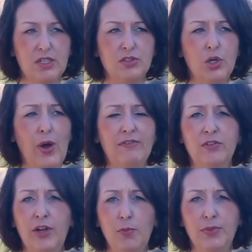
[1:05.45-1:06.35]
So I've
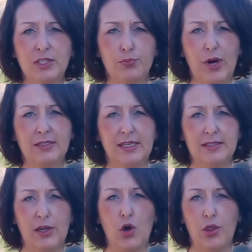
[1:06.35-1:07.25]
developed this
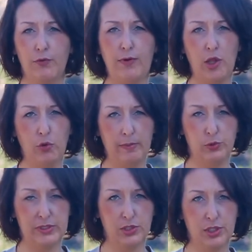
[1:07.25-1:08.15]
process I call the follow-up
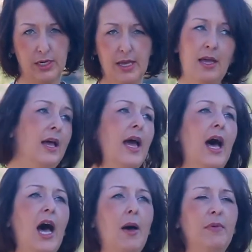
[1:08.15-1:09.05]
twister.
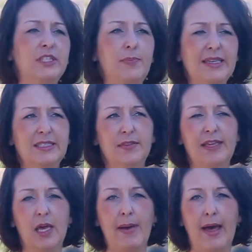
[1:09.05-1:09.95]
It's best to
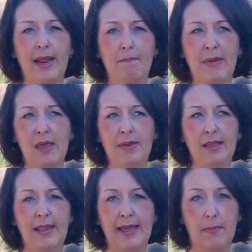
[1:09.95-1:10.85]
think about it maybe
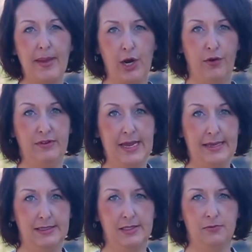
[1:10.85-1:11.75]
like a pair of
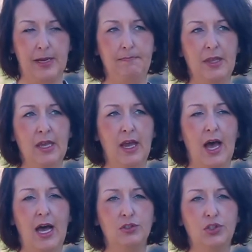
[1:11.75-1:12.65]
dice, right?
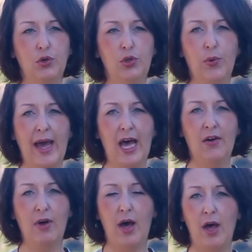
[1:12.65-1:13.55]
So you
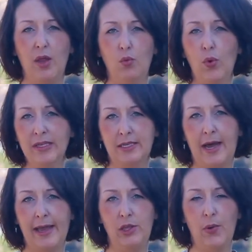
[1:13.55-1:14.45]
have on one
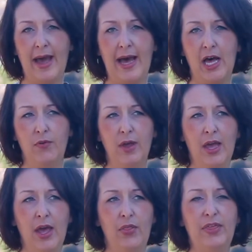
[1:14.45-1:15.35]
die, you have
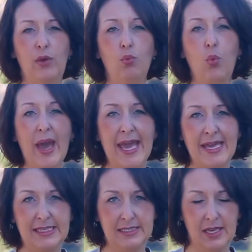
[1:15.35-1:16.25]
the
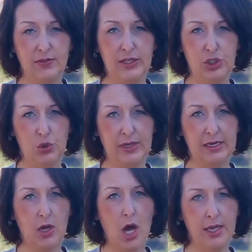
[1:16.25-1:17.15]
ways that you
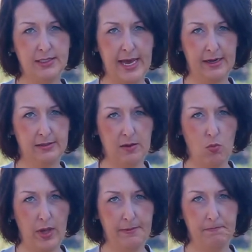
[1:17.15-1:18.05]
can contact
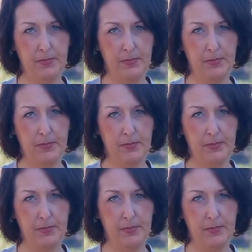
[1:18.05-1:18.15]
someone.